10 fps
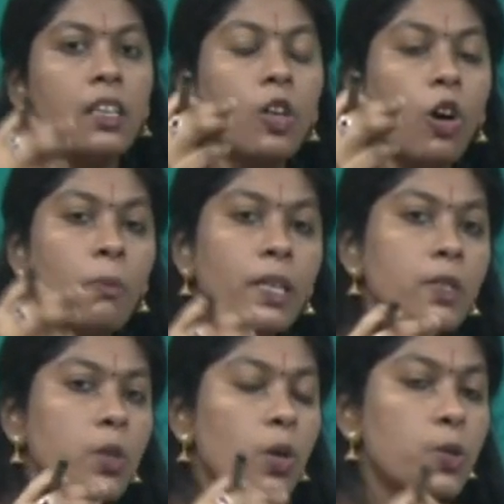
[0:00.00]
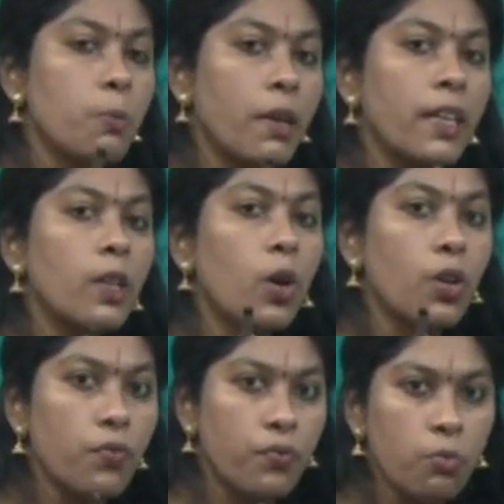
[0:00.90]
government has also made a lot
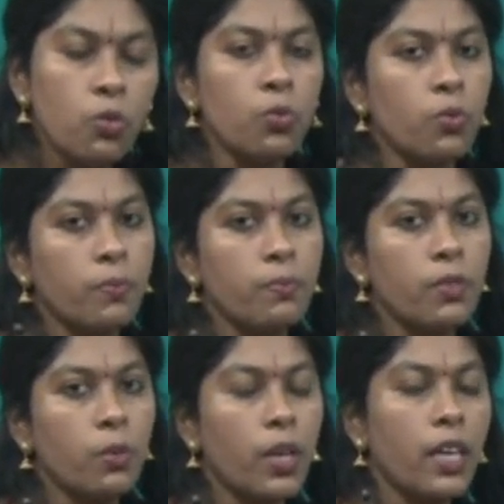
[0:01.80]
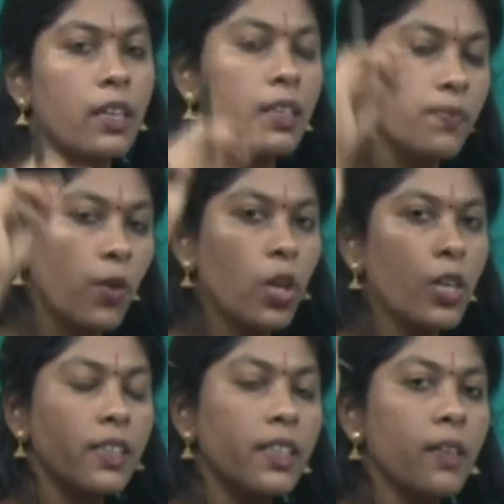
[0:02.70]
of move, okay,
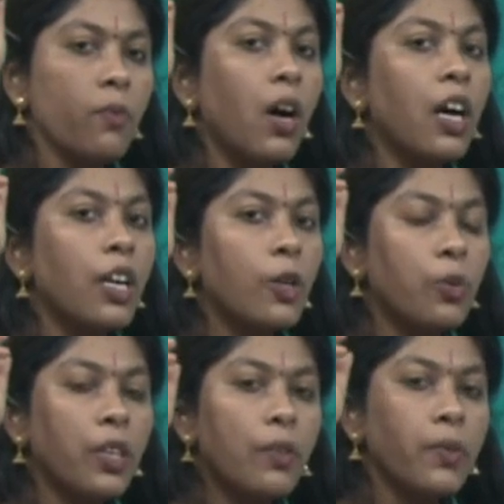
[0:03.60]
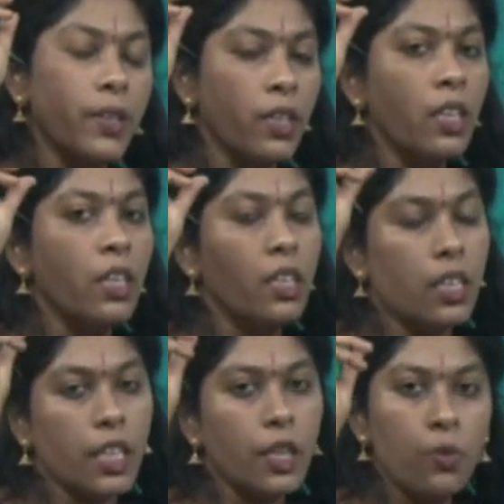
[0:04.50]
following the Wanganui river
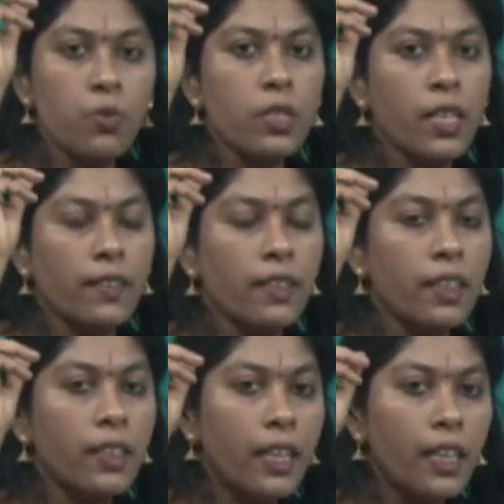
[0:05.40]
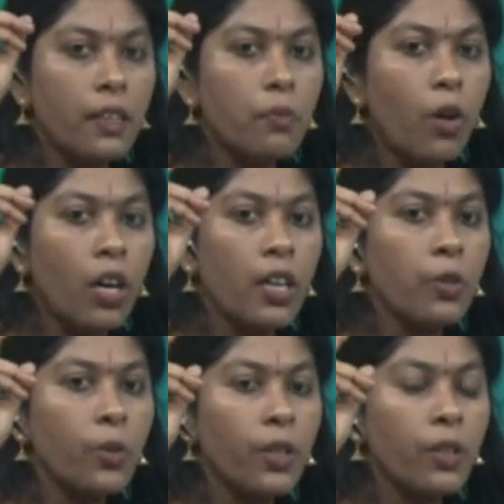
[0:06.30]
in New Zealand. They declared
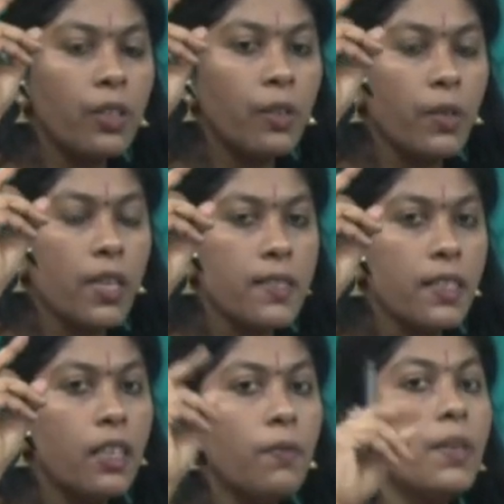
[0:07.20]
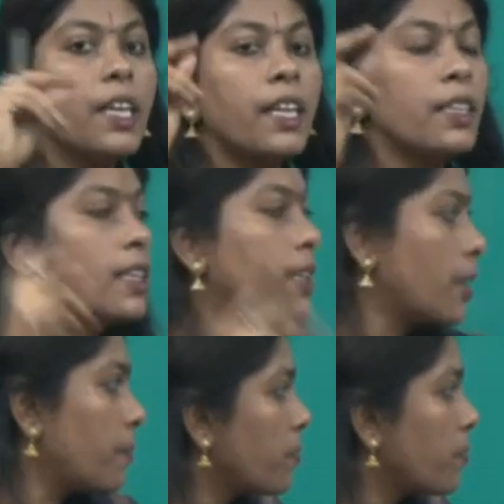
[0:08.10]
Wanganui river as a living entity,